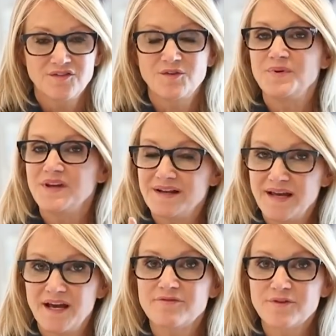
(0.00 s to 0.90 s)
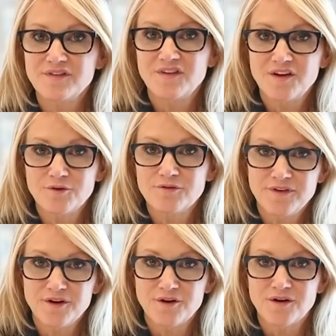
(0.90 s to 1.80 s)
to beat every single
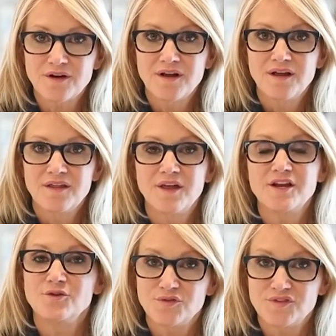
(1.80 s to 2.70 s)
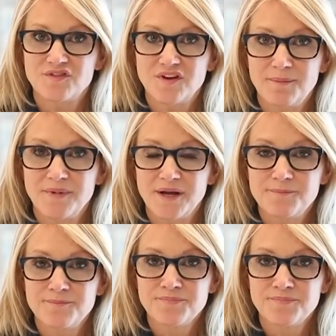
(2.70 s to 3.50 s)
fear that used to stop me.